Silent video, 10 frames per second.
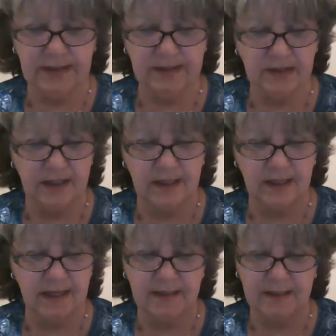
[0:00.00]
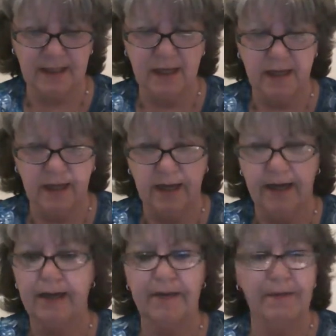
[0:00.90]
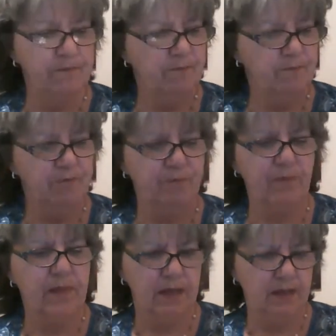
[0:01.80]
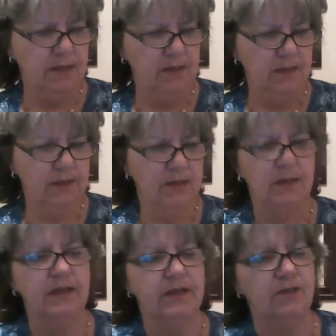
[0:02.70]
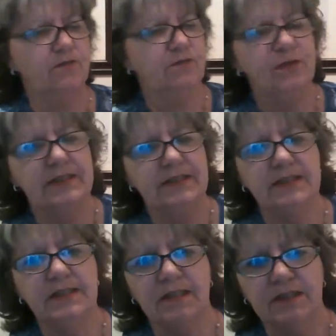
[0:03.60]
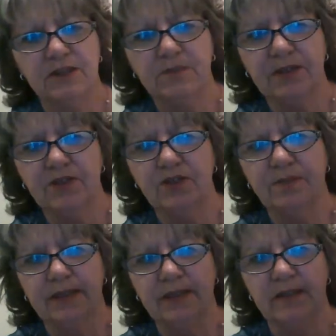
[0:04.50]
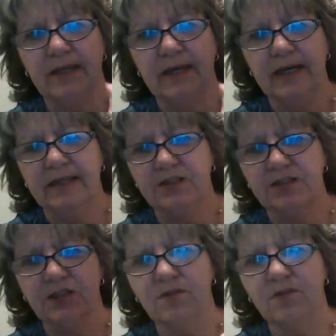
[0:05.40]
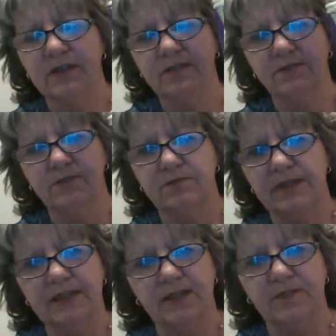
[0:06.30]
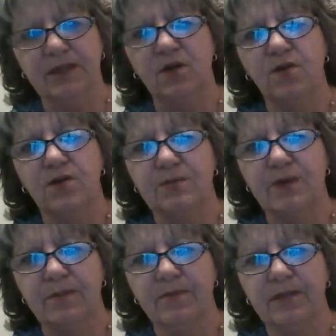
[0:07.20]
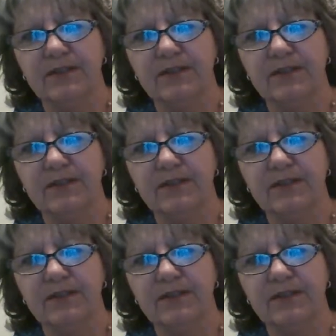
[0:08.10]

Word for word: And it's got, I think, um, I don't know if you can see on this picture, but so let me hold it properly.